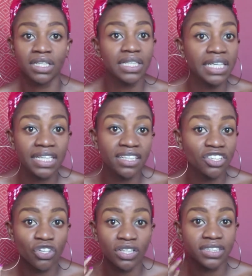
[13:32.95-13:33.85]
clean
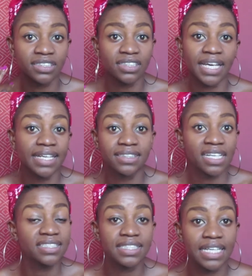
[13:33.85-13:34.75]
and it doesn't get
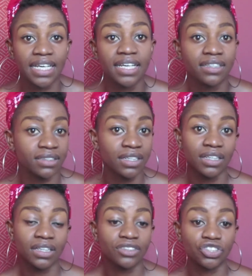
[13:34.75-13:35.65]
dusty, and
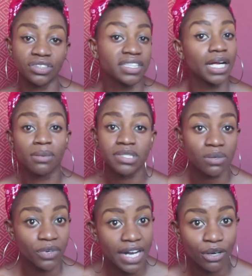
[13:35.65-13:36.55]
just to help
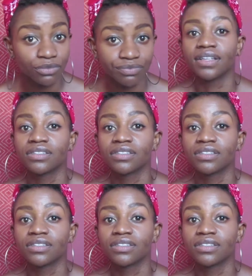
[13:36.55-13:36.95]
someone out.